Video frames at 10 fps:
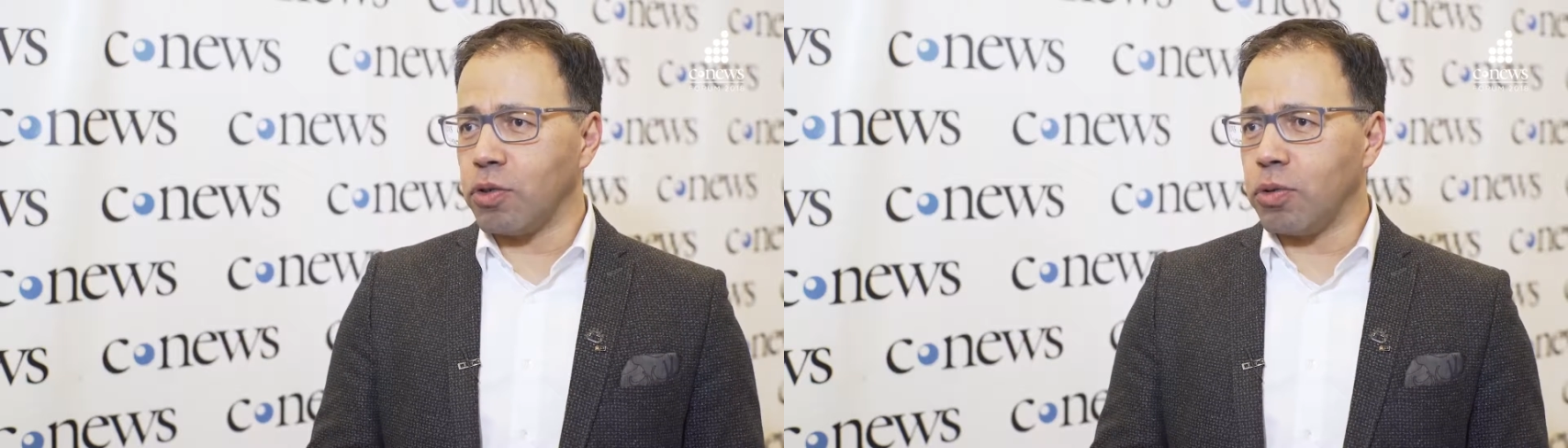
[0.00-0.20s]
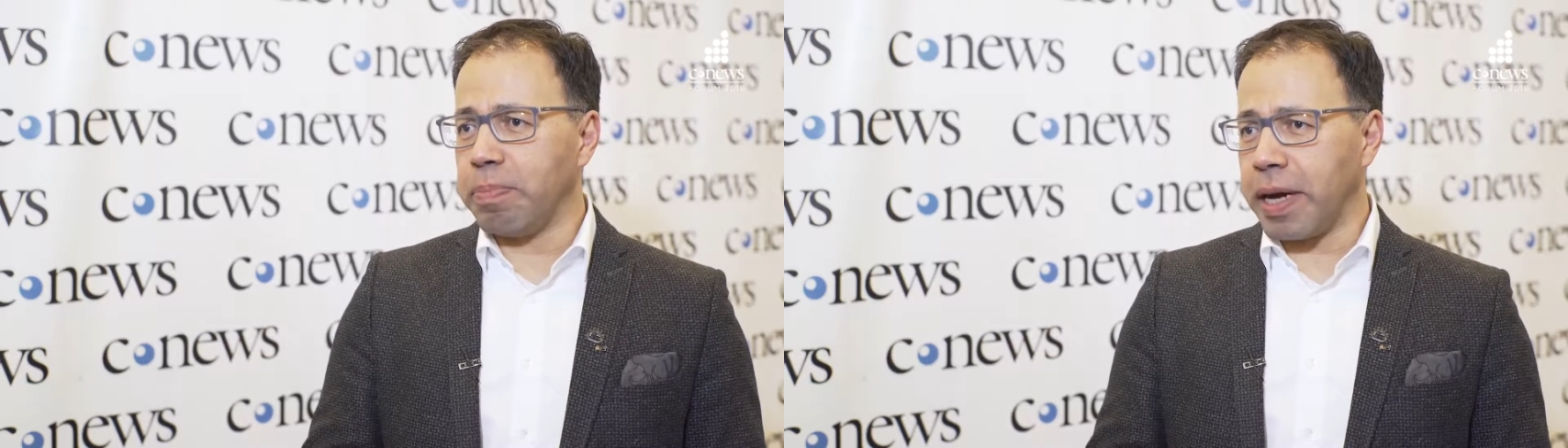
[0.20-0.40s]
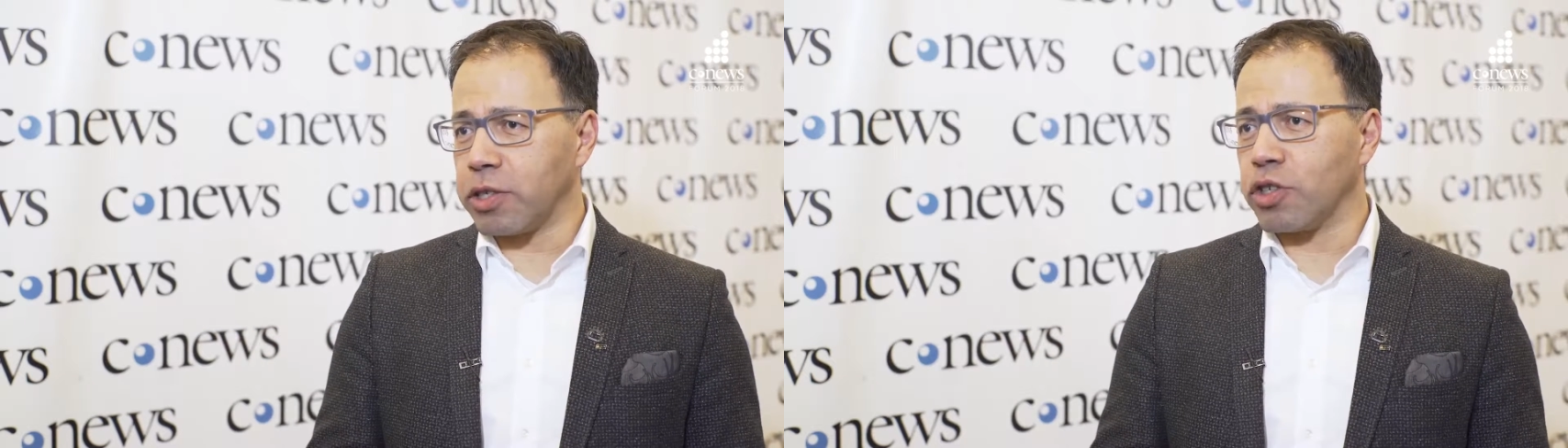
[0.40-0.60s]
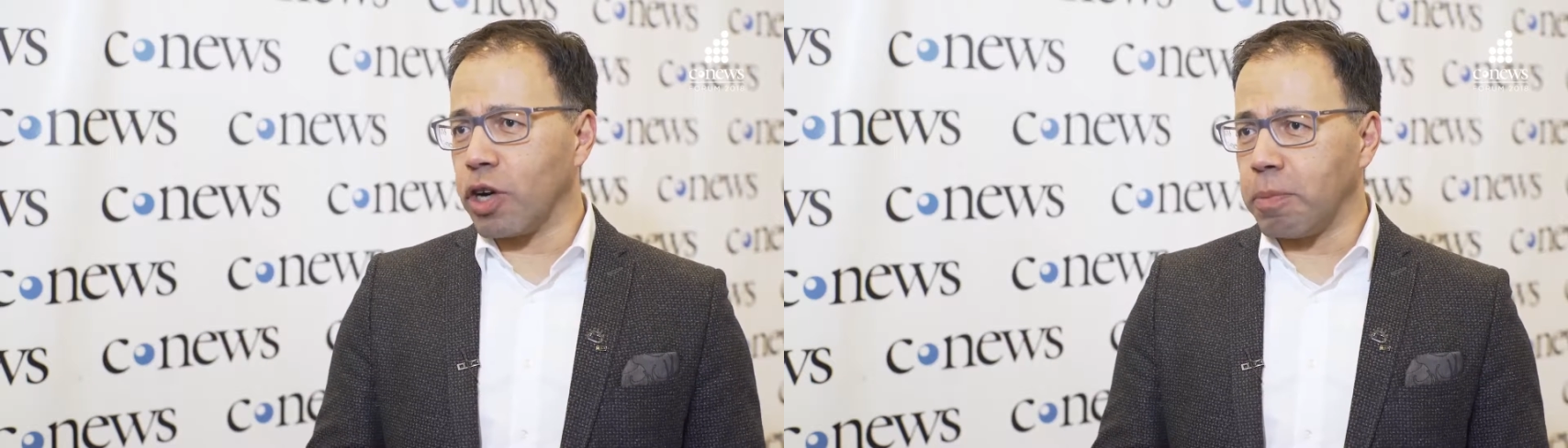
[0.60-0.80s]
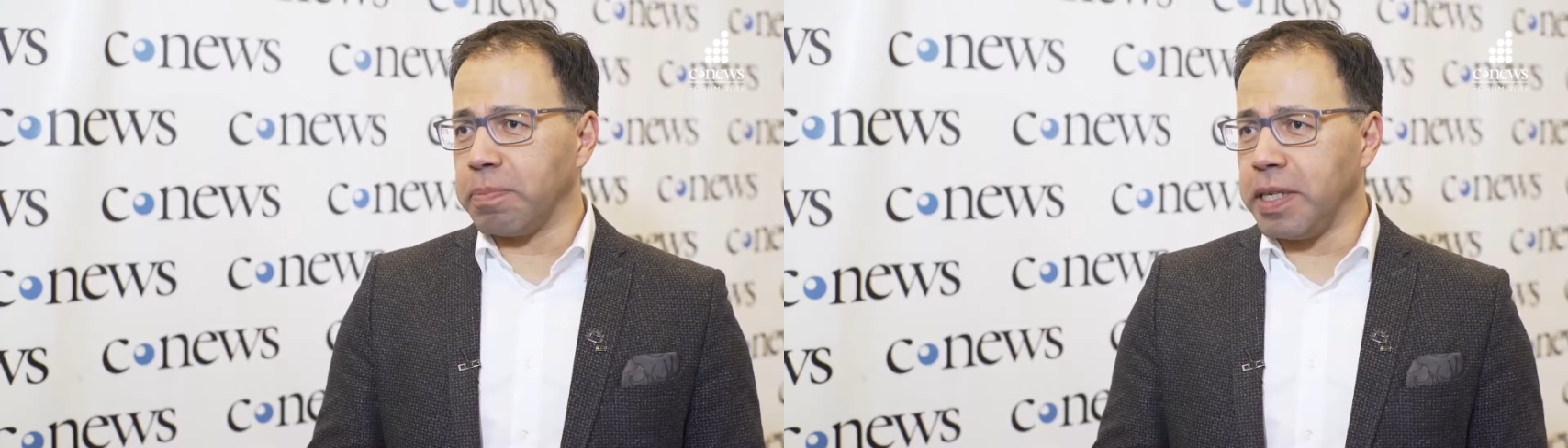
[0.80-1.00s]
to better
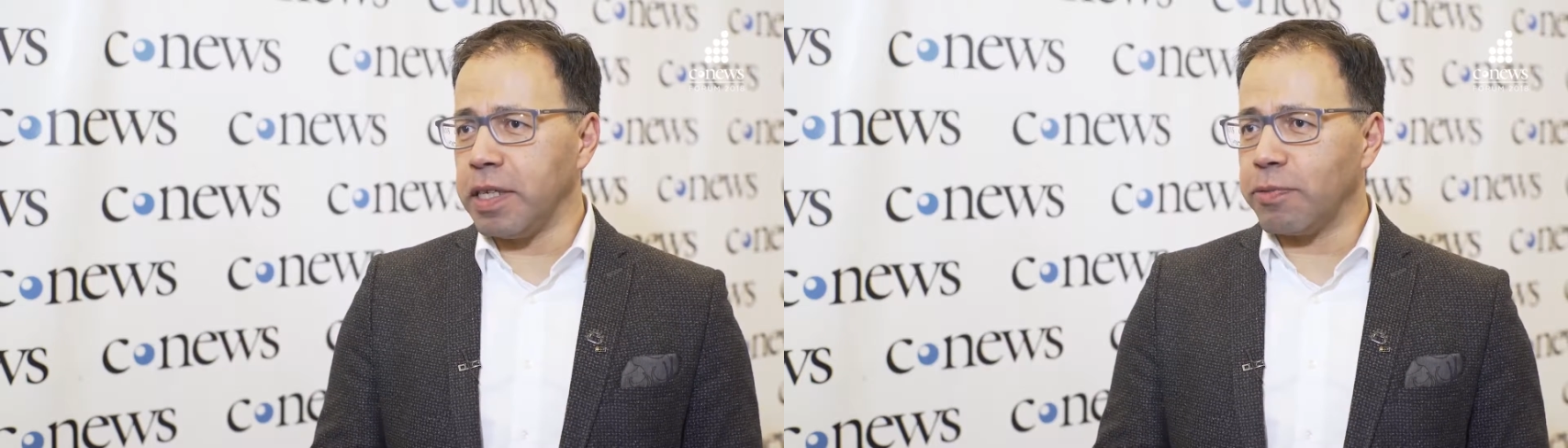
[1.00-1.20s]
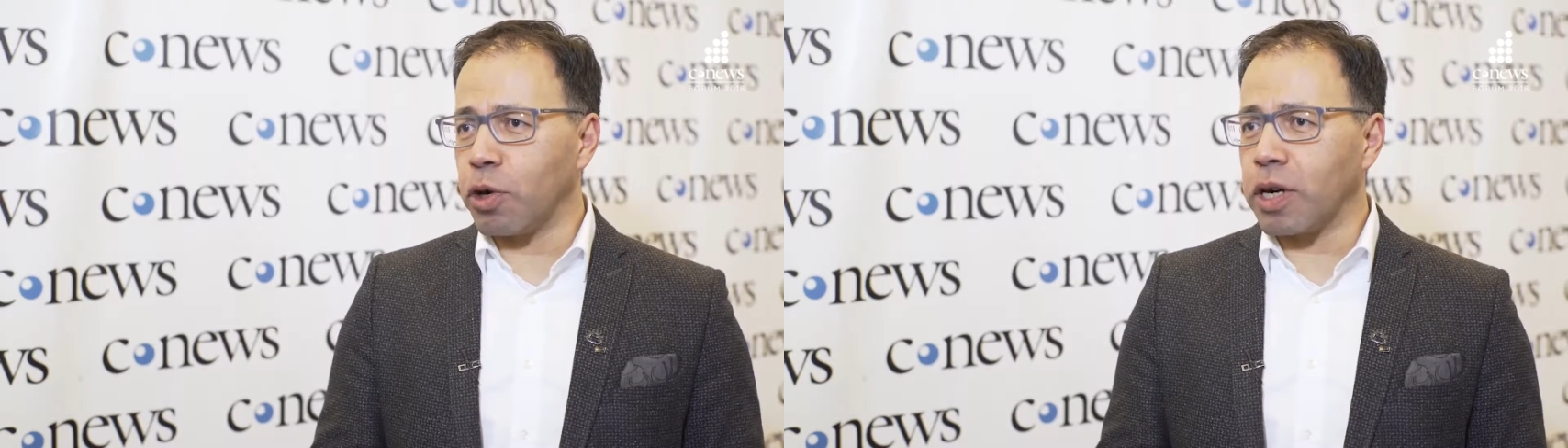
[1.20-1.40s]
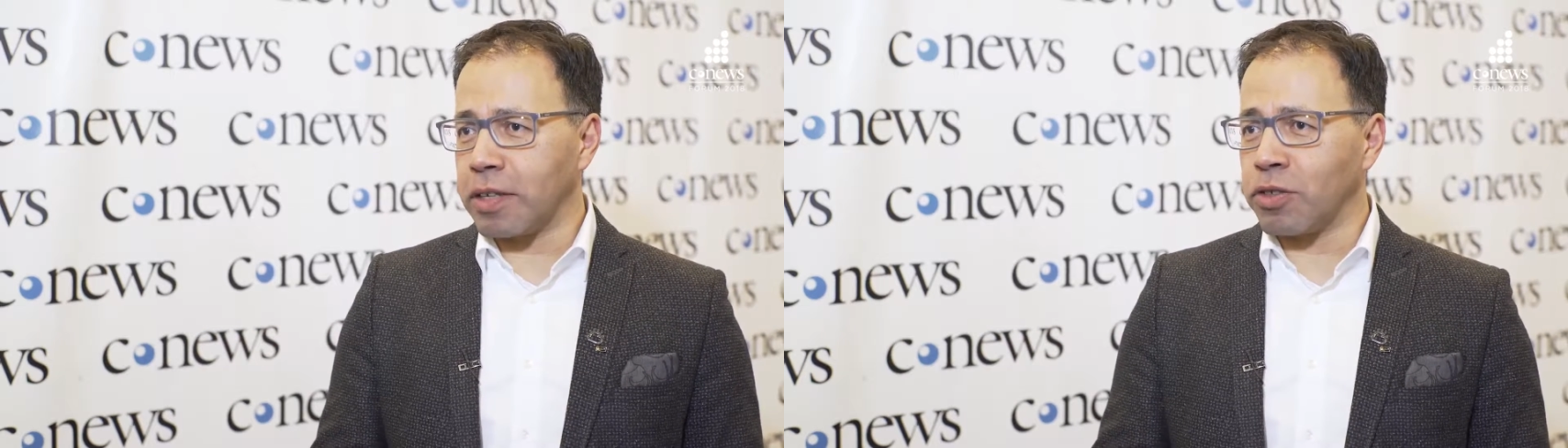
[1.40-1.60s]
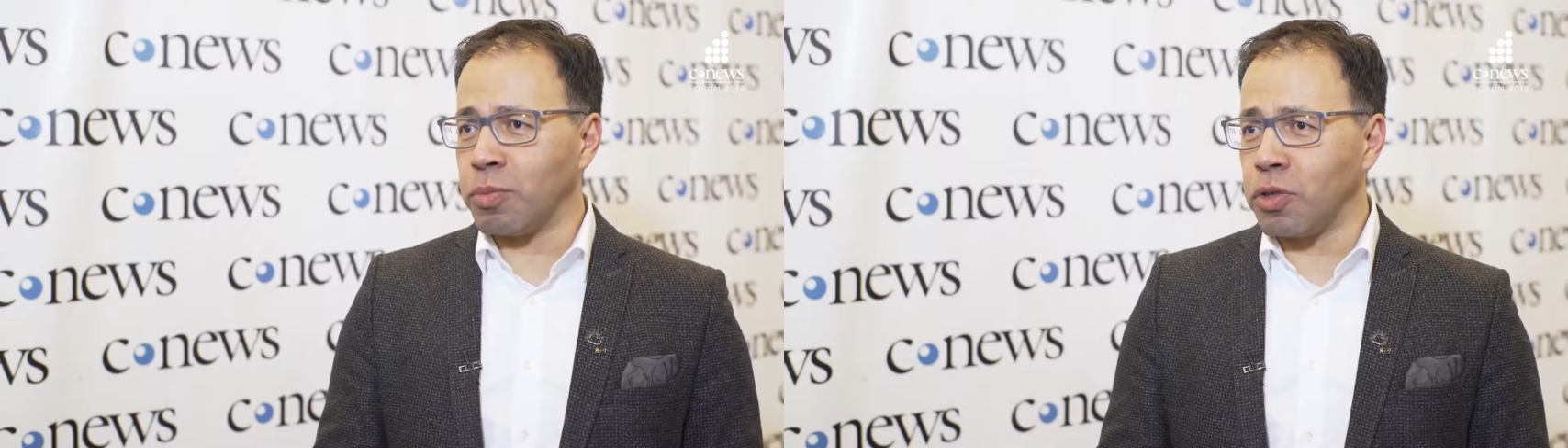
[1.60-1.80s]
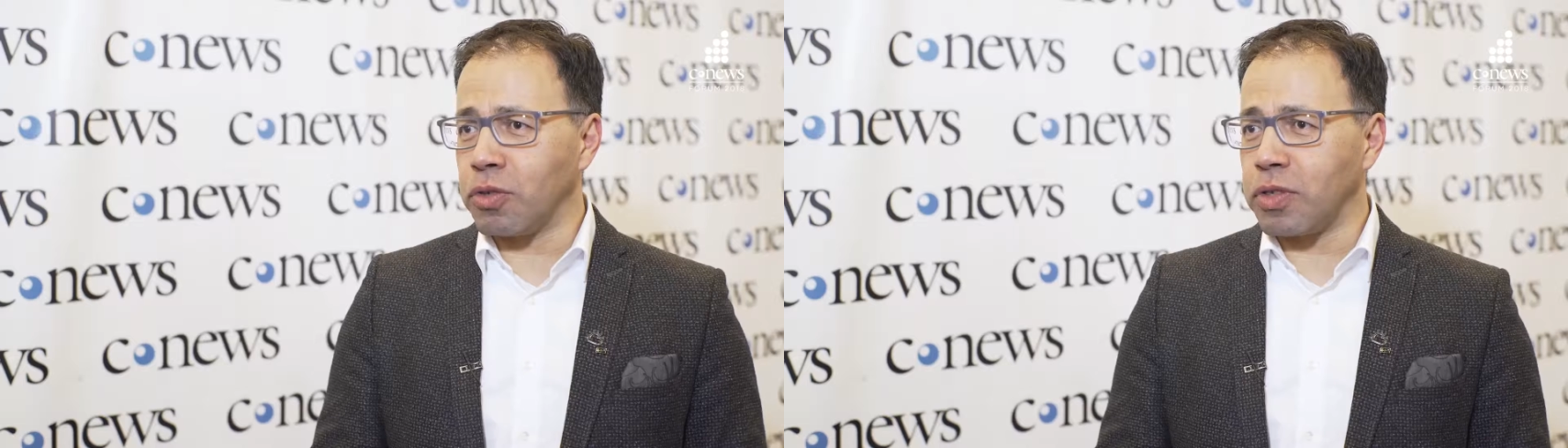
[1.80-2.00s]
compete for
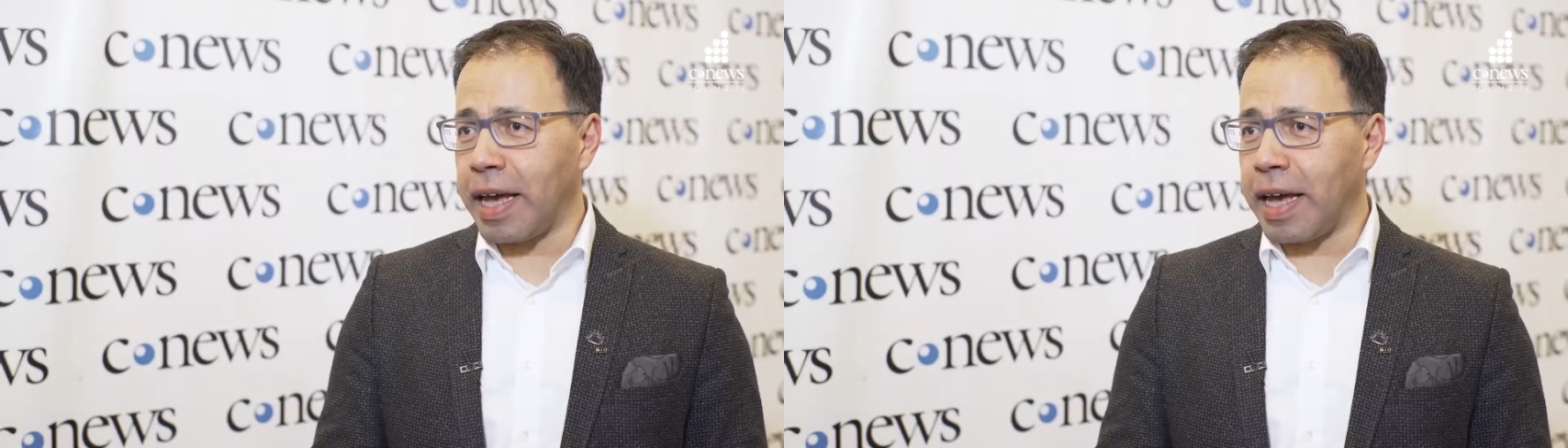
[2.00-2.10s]
customers